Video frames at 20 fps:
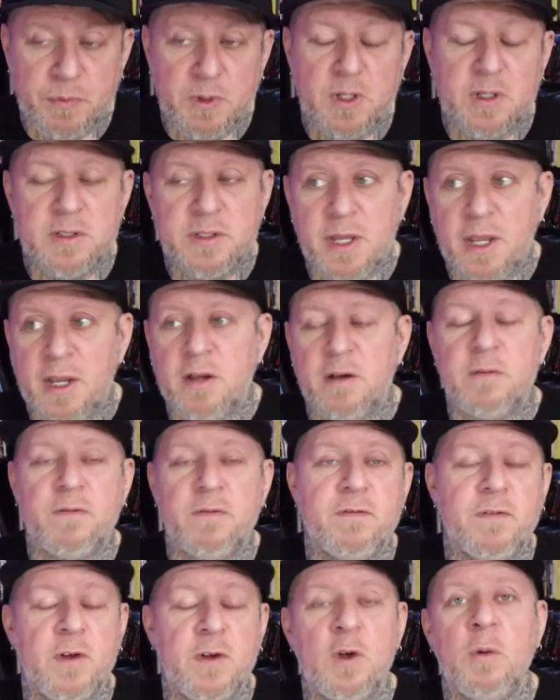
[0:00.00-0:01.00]
take a
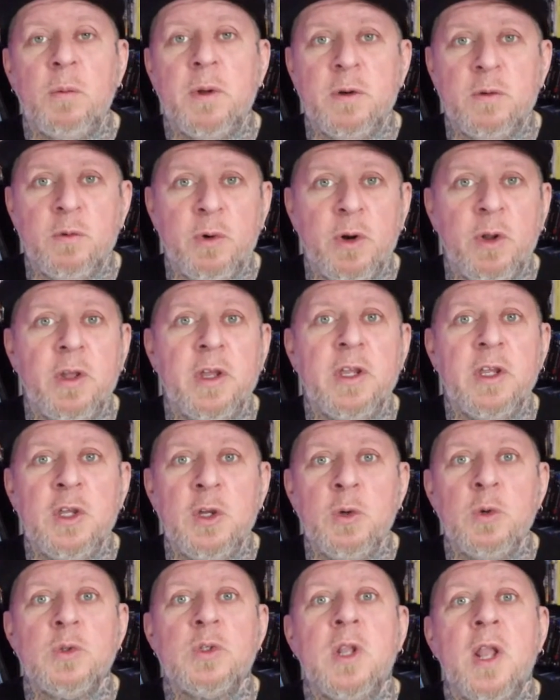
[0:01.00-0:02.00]
film and really
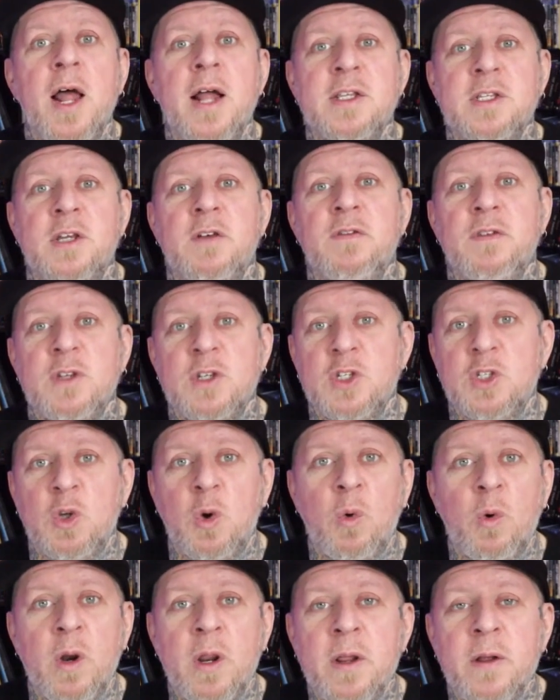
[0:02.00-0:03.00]
use lots of the
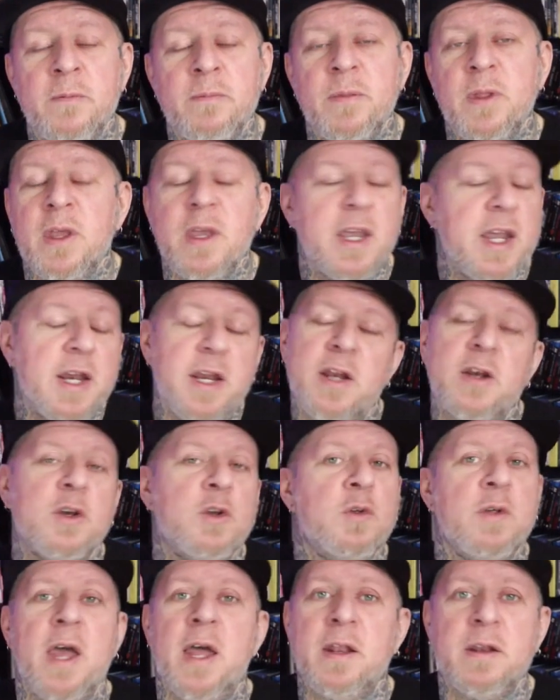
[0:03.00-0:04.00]
story. He didn't
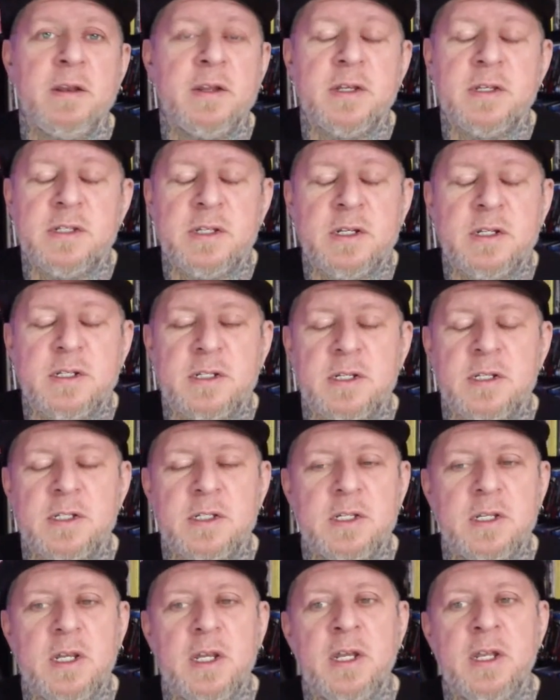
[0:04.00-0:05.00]
do that in this
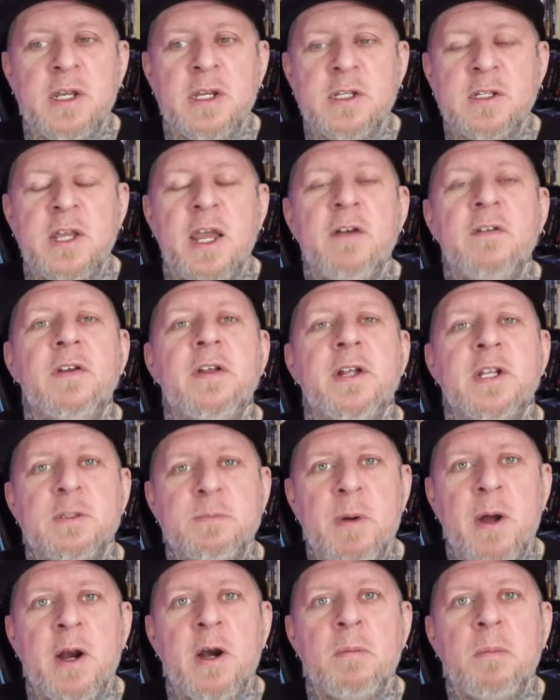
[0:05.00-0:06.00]
instance. It is heavily
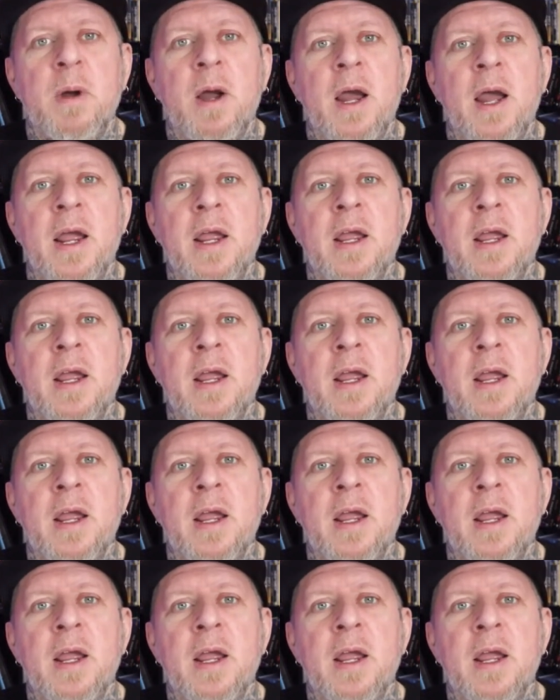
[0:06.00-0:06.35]
inspired by